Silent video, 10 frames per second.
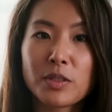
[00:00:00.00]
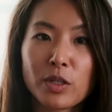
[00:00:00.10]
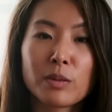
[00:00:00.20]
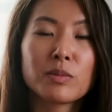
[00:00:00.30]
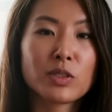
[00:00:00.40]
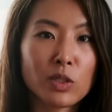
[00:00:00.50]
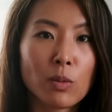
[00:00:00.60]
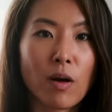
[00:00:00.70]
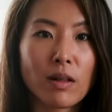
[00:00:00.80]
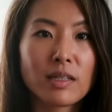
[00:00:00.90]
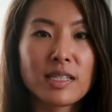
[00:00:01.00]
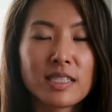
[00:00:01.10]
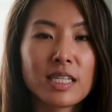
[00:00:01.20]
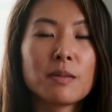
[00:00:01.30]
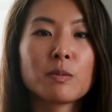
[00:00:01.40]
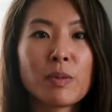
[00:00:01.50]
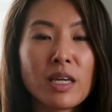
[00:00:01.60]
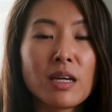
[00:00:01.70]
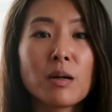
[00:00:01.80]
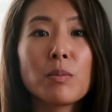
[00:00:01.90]
the term snowball, because it keeps
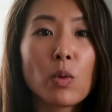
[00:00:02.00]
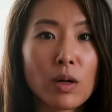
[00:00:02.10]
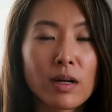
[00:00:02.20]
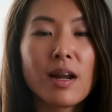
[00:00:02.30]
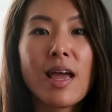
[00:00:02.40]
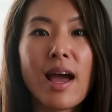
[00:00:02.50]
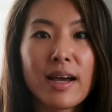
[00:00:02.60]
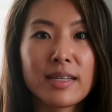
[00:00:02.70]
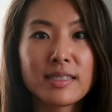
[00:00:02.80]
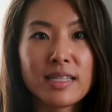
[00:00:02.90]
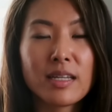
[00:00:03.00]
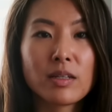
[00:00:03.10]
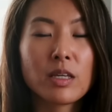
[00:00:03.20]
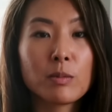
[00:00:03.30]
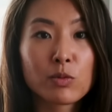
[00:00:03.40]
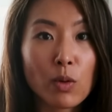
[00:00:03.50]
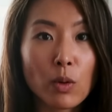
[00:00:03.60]
picking up more as it keeps